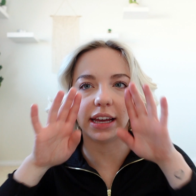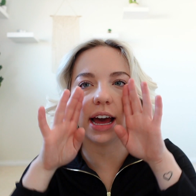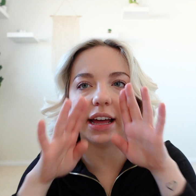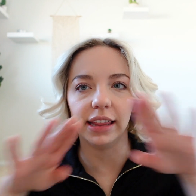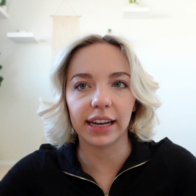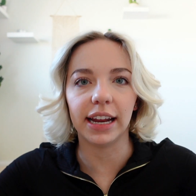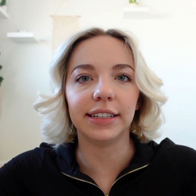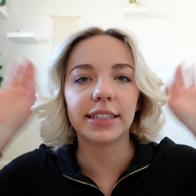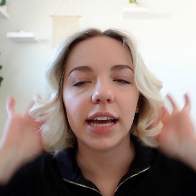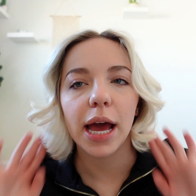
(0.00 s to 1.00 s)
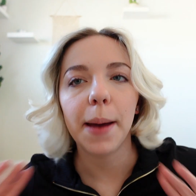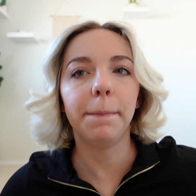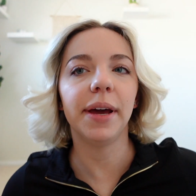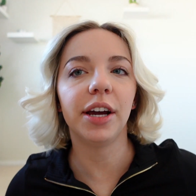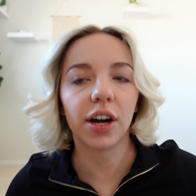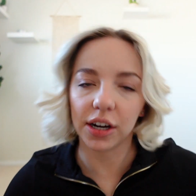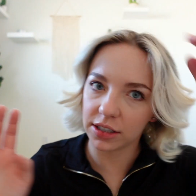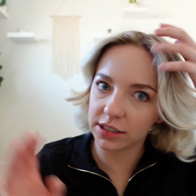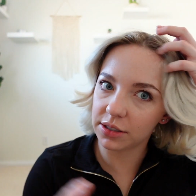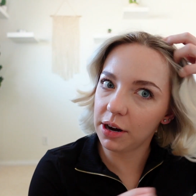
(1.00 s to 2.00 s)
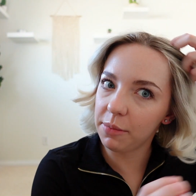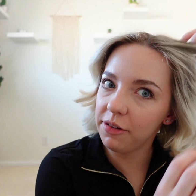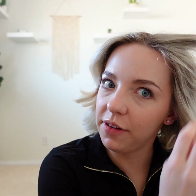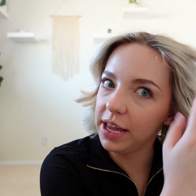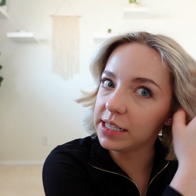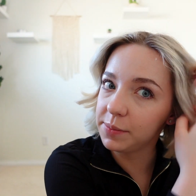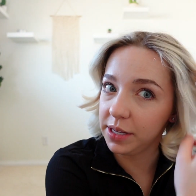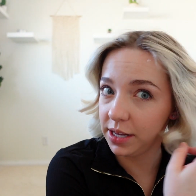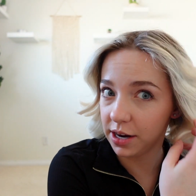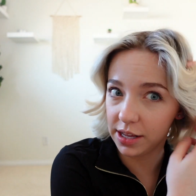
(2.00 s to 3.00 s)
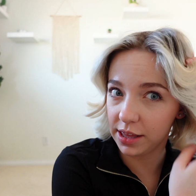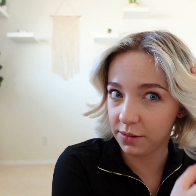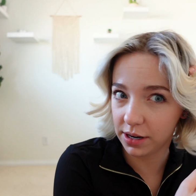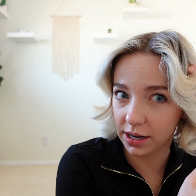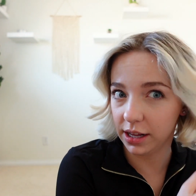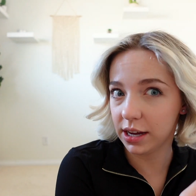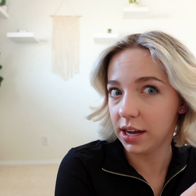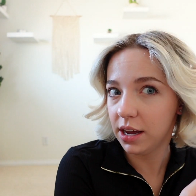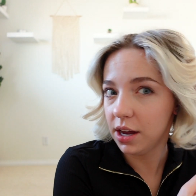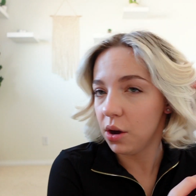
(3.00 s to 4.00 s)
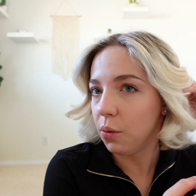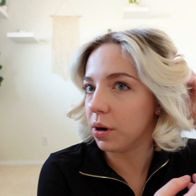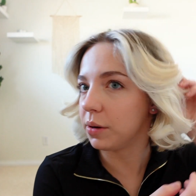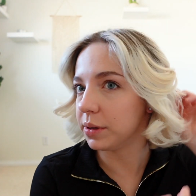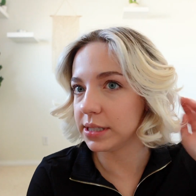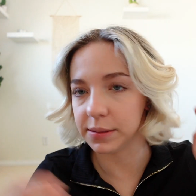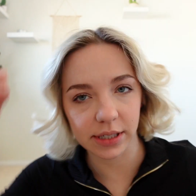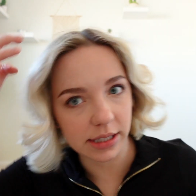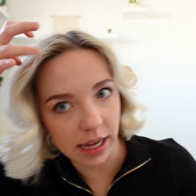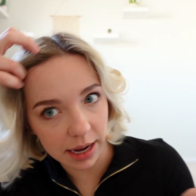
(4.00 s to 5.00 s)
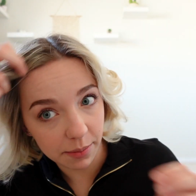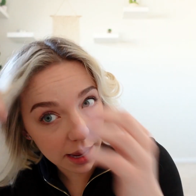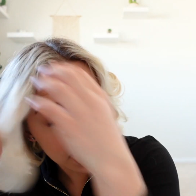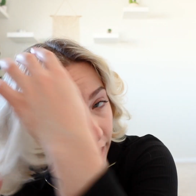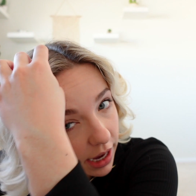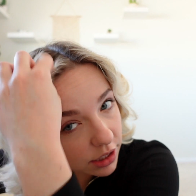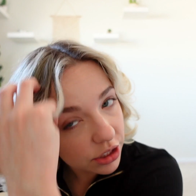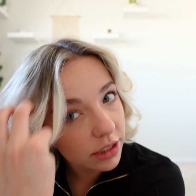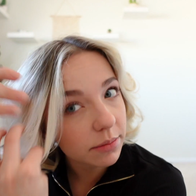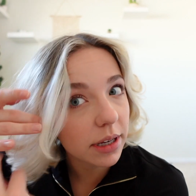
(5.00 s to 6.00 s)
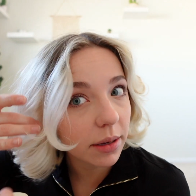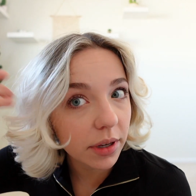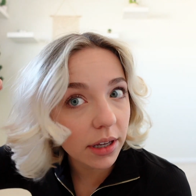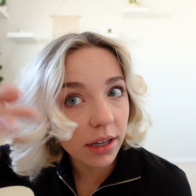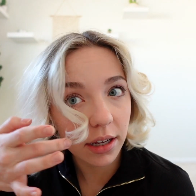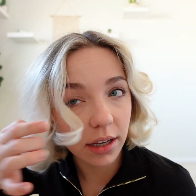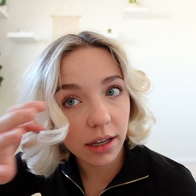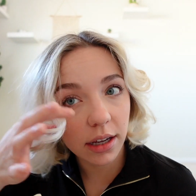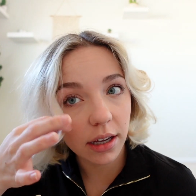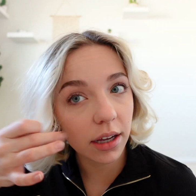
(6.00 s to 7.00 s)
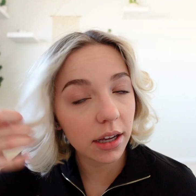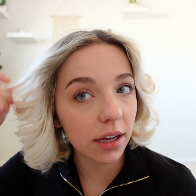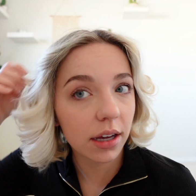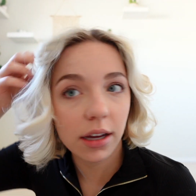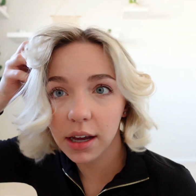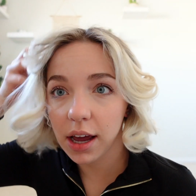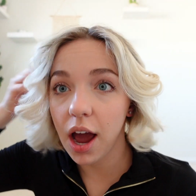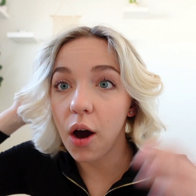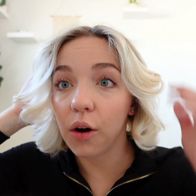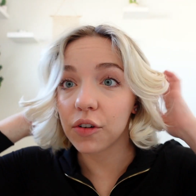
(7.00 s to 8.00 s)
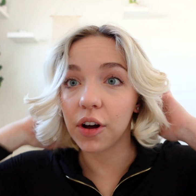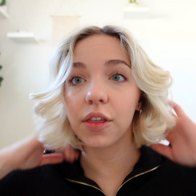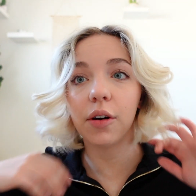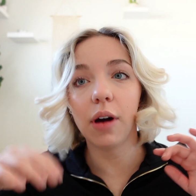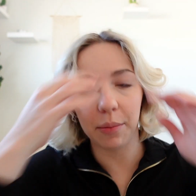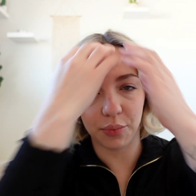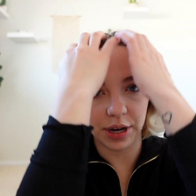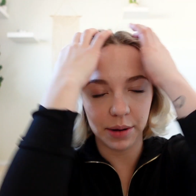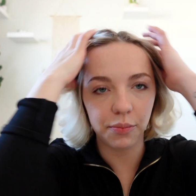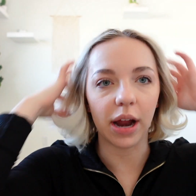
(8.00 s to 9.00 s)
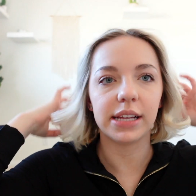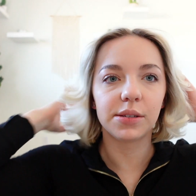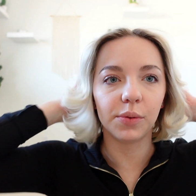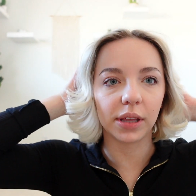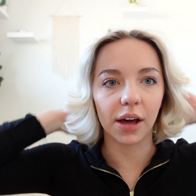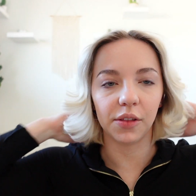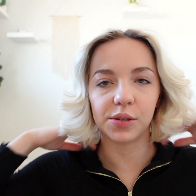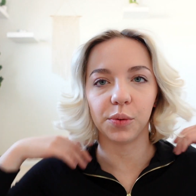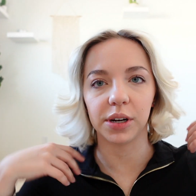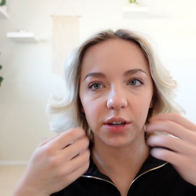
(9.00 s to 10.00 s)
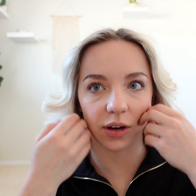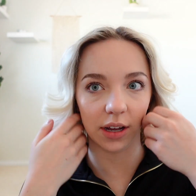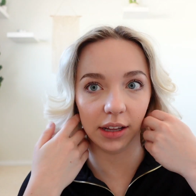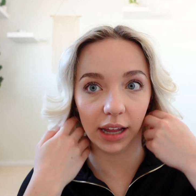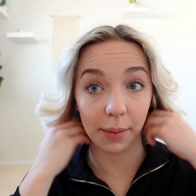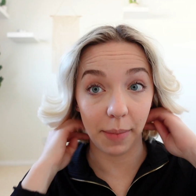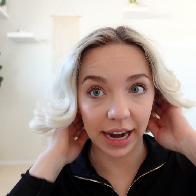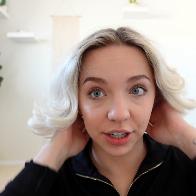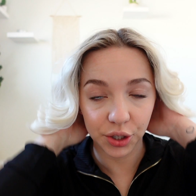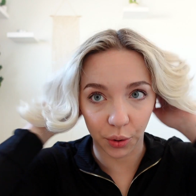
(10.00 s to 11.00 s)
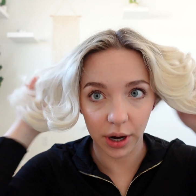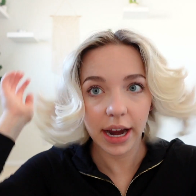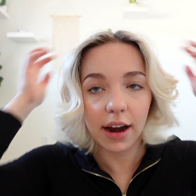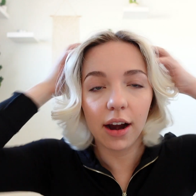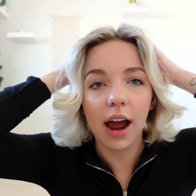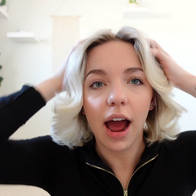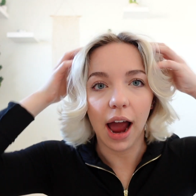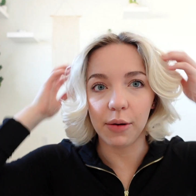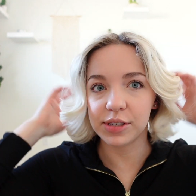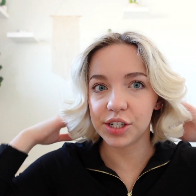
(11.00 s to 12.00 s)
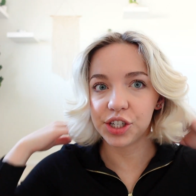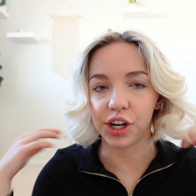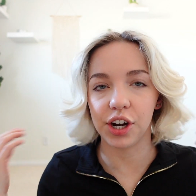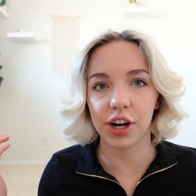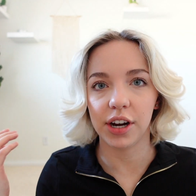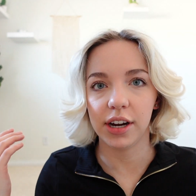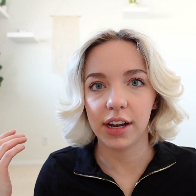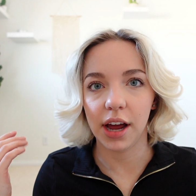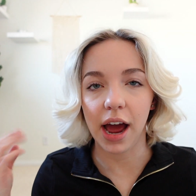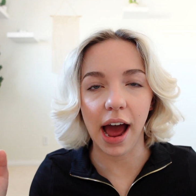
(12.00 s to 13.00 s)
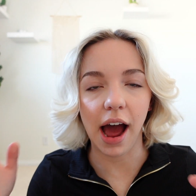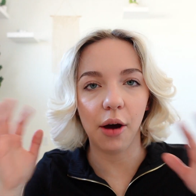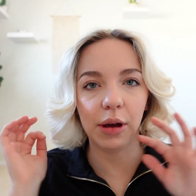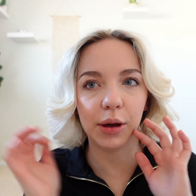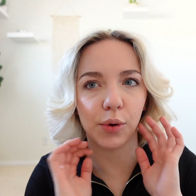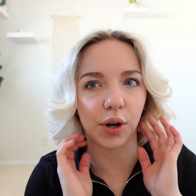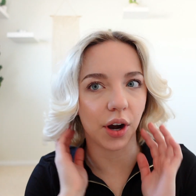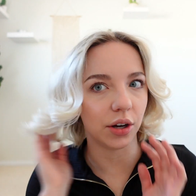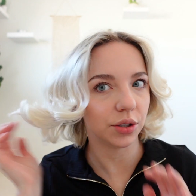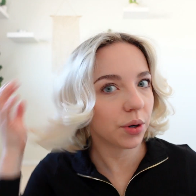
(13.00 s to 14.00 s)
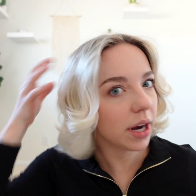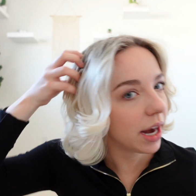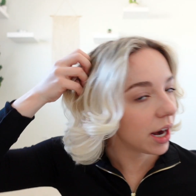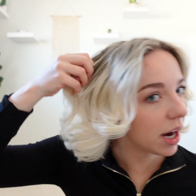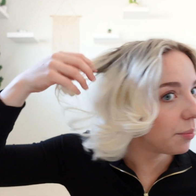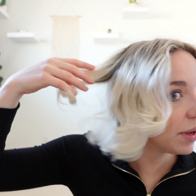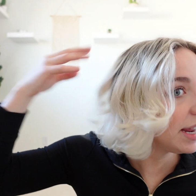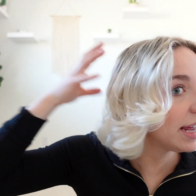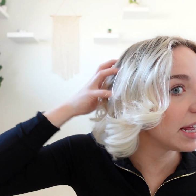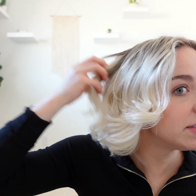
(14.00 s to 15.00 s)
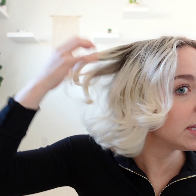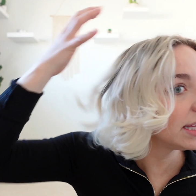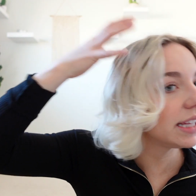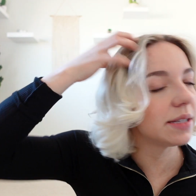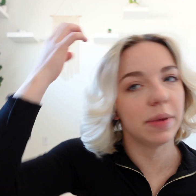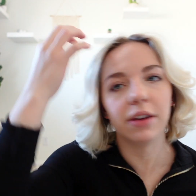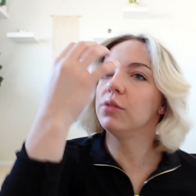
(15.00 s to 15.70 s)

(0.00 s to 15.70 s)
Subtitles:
had like nice big curls around my face, but here I think we're gonna like work with some side bang action maybe. Overall though, I'm pretty impressed with how this worked on like my short hair. I wasn't sure how it would curl short hair, but it gives it like these big